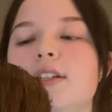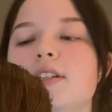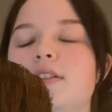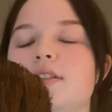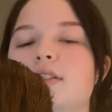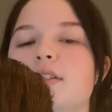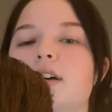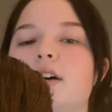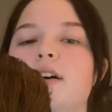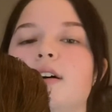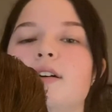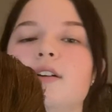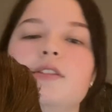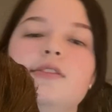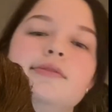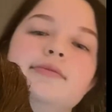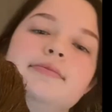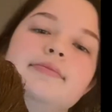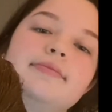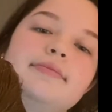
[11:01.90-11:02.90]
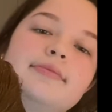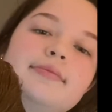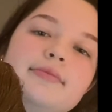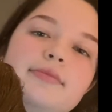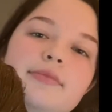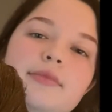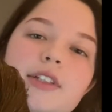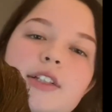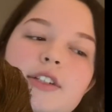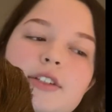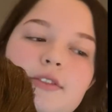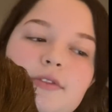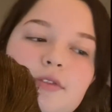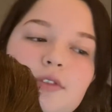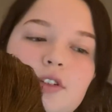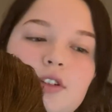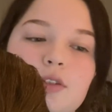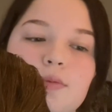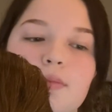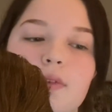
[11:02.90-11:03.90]
So, there's a
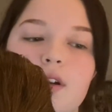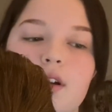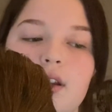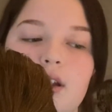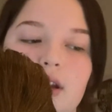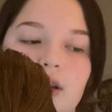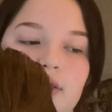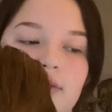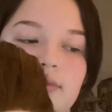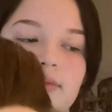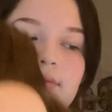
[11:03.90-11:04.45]
finished product.